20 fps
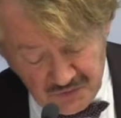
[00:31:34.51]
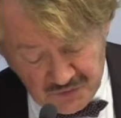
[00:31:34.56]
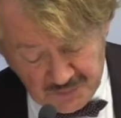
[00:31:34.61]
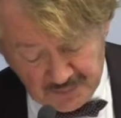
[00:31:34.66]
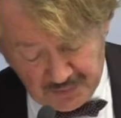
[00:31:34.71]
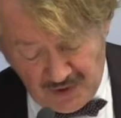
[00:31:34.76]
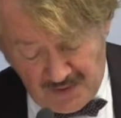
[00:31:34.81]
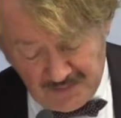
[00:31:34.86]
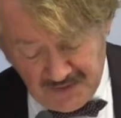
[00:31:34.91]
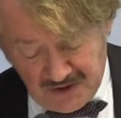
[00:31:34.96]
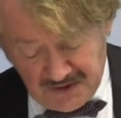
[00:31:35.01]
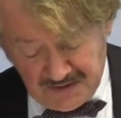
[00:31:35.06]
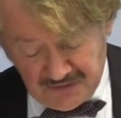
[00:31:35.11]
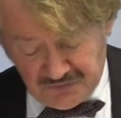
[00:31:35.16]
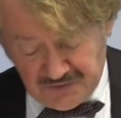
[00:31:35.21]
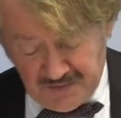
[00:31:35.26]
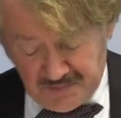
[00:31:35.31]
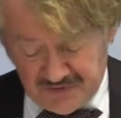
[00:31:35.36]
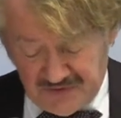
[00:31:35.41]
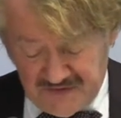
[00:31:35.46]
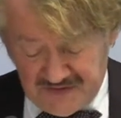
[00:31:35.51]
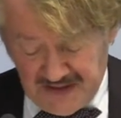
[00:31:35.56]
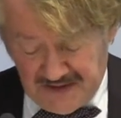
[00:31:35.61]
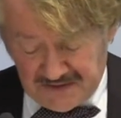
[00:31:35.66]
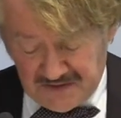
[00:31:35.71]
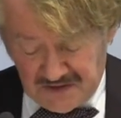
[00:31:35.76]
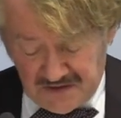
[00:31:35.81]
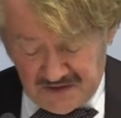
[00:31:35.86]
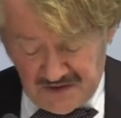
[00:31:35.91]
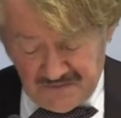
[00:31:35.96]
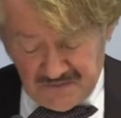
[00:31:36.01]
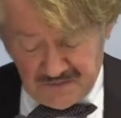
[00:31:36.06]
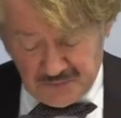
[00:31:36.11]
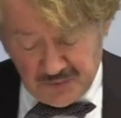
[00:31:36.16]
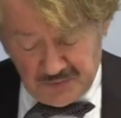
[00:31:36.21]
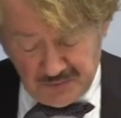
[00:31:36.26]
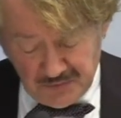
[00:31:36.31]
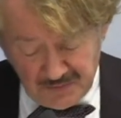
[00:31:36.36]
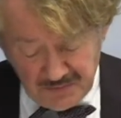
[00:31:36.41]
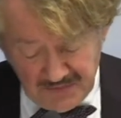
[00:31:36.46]
whose prominent
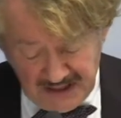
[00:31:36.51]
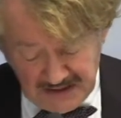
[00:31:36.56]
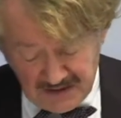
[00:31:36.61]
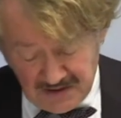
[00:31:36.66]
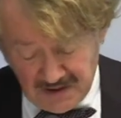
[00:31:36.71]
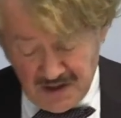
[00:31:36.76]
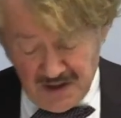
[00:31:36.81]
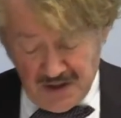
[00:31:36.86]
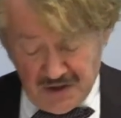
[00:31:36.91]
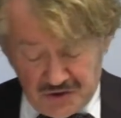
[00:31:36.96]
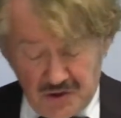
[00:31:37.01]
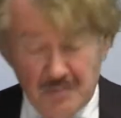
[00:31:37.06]
representatives we will meet